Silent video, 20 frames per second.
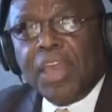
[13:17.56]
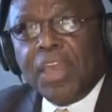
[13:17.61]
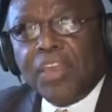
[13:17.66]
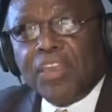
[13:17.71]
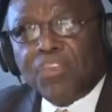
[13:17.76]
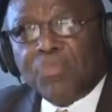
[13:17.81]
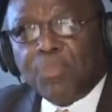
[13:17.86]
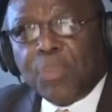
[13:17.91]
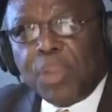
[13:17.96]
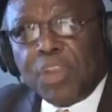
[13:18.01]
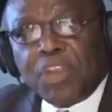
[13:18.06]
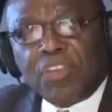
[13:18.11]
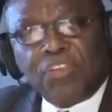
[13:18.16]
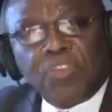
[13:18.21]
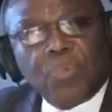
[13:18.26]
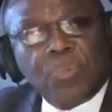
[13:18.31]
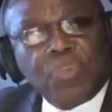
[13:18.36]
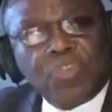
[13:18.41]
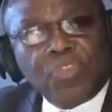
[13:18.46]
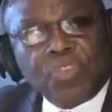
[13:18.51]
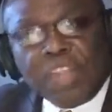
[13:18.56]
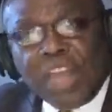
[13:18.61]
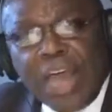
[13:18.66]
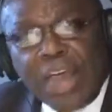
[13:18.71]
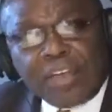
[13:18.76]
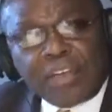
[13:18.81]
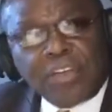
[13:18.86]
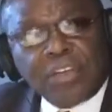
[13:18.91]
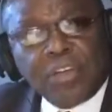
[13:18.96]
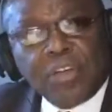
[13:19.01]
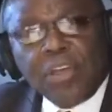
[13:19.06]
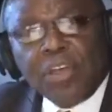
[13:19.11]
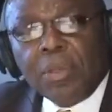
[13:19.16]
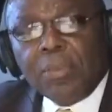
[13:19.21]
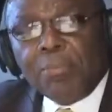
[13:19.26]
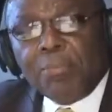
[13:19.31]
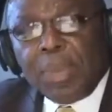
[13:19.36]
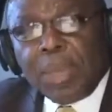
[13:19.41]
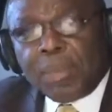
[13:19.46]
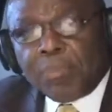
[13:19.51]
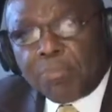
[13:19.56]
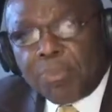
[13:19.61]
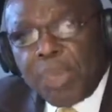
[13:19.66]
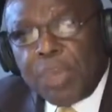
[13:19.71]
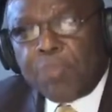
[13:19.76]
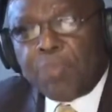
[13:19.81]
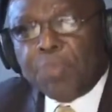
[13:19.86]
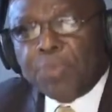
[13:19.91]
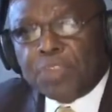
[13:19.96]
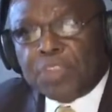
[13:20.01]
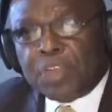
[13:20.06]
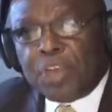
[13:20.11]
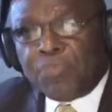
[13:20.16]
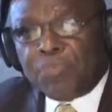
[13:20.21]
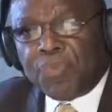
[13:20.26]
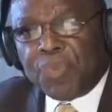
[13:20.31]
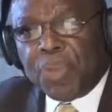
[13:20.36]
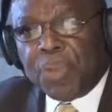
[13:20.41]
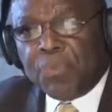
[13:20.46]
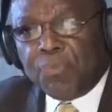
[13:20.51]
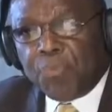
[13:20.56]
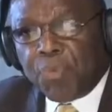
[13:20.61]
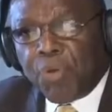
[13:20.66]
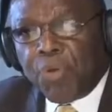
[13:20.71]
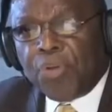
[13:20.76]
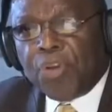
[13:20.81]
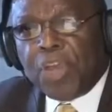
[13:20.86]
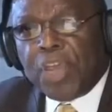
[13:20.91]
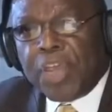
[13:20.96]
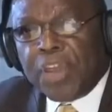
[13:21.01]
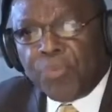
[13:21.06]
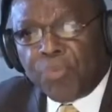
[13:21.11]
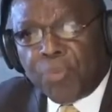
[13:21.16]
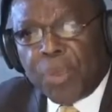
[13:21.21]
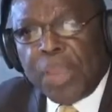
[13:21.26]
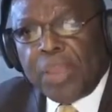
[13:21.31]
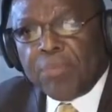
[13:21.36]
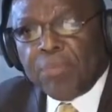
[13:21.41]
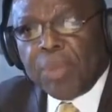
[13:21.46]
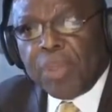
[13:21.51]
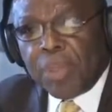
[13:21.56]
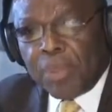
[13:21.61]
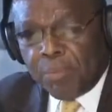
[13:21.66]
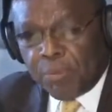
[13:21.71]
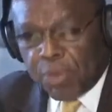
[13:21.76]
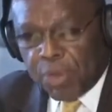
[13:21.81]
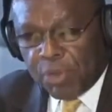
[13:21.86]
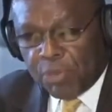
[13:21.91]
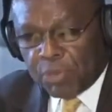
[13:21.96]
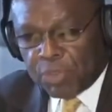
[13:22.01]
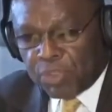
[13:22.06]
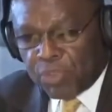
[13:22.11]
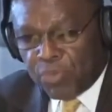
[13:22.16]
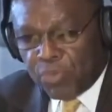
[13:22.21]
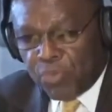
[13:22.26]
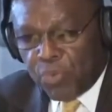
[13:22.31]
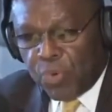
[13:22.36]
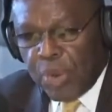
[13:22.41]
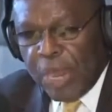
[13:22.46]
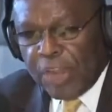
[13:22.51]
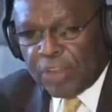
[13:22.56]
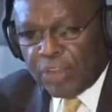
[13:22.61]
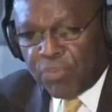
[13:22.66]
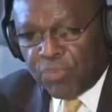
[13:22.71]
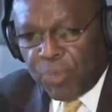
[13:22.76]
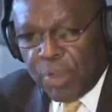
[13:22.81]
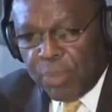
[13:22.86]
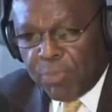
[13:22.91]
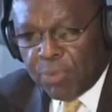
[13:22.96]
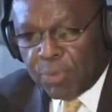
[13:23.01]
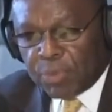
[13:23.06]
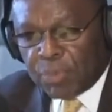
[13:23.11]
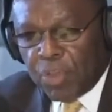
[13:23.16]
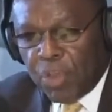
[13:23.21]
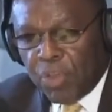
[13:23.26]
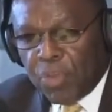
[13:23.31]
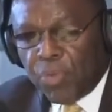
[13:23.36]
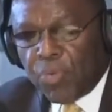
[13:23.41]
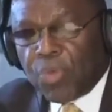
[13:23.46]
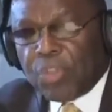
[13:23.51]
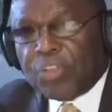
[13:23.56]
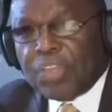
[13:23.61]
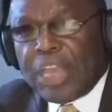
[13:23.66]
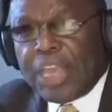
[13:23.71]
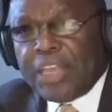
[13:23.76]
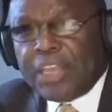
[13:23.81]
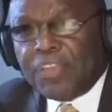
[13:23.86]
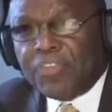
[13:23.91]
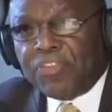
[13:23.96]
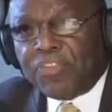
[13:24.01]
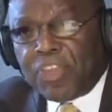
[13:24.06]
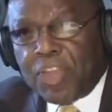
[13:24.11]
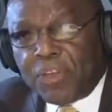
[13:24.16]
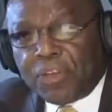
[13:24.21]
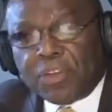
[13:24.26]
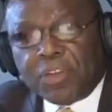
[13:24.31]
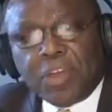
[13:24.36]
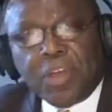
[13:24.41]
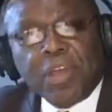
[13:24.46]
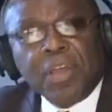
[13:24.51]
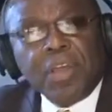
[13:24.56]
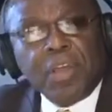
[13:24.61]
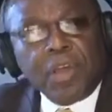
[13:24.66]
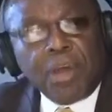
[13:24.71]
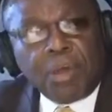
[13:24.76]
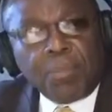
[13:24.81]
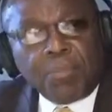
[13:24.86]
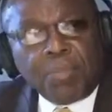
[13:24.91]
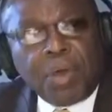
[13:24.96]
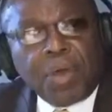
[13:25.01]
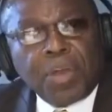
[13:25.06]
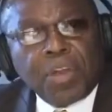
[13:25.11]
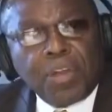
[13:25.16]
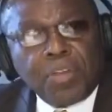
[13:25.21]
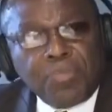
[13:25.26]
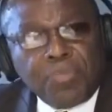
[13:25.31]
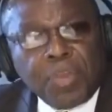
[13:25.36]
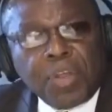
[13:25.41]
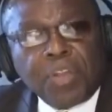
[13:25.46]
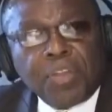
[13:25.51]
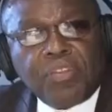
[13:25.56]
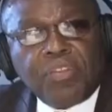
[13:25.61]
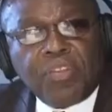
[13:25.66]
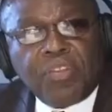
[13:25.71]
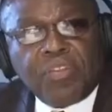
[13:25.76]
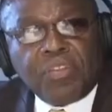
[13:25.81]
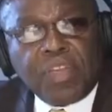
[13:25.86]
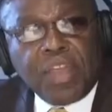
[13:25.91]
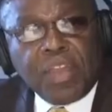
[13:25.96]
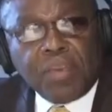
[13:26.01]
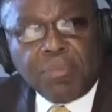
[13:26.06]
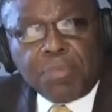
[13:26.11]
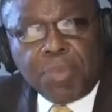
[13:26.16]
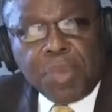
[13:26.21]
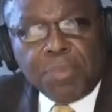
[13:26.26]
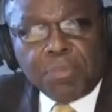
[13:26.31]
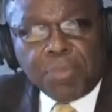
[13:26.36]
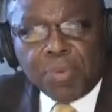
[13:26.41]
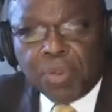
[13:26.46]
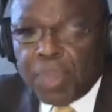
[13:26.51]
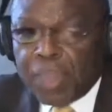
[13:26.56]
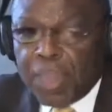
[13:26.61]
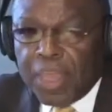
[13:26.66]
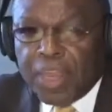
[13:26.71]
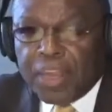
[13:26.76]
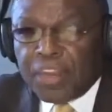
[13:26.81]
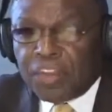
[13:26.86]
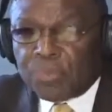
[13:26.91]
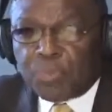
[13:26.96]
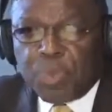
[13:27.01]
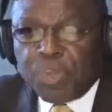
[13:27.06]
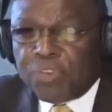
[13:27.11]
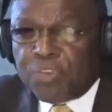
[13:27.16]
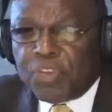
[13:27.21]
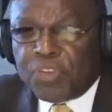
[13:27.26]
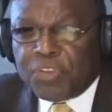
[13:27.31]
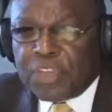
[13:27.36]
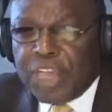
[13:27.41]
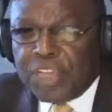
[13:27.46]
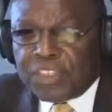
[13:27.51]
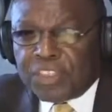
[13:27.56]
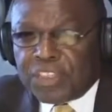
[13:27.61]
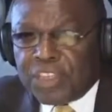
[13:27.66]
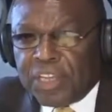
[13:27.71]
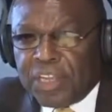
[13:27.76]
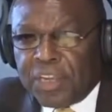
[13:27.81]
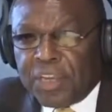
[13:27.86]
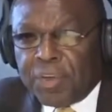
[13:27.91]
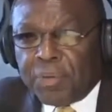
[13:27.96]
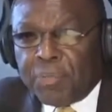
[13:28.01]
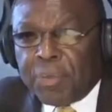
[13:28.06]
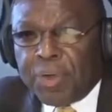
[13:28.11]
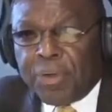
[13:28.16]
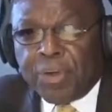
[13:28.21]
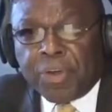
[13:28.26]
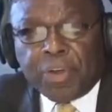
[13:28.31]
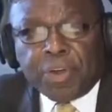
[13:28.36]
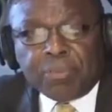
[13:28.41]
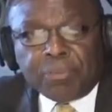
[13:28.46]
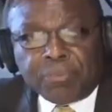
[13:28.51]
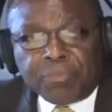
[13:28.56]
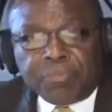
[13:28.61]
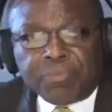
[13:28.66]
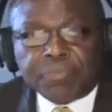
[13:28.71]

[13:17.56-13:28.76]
And this militia was not to make people suffer in murder and rape, but it was to root out the rebels who had taken shelter among the villagers and the people. And this picture is not seen in America.